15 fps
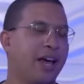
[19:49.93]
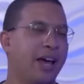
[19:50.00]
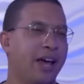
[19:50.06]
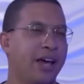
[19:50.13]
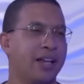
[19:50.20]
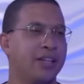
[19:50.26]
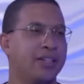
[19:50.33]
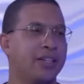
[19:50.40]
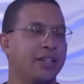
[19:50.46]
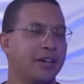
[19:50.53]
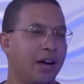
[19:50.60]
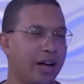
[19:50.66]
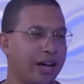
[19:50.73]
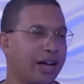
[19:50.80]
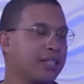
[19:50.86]
And
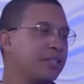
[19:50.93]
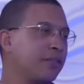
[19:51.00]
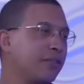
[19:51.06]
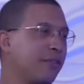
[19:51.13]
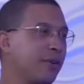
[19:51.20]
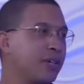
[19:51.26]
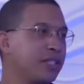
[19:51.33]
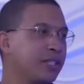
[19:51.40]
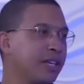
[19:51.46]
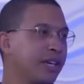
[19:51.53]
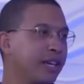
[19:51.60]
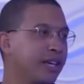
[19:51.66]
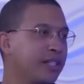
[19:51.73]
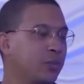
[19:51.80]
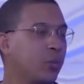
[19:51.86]
I guess the first thing
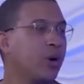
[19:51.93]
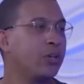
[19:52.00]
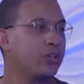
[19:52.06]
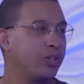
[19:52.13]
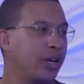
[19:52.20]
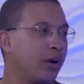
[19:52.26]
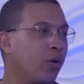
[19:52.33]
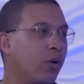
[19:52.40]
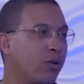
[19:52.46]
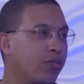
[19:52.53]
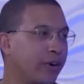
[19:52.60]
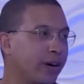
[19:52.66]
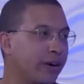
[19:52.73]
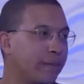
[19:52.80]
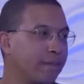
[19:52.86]
is, what do they
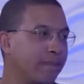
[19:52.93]
offer?